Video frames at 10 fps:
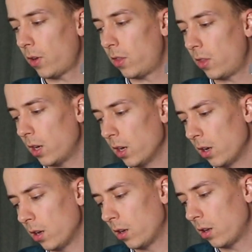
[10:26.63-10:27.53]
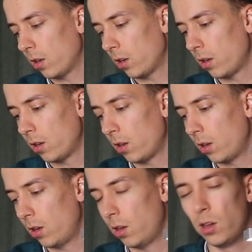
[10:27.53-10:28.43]
I think
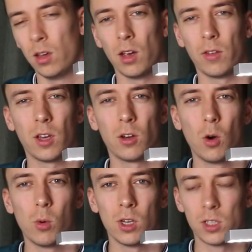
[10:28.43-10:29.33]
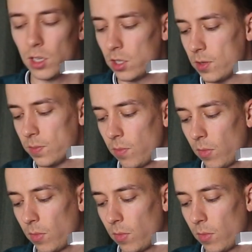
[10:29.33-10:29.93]
I know what this is.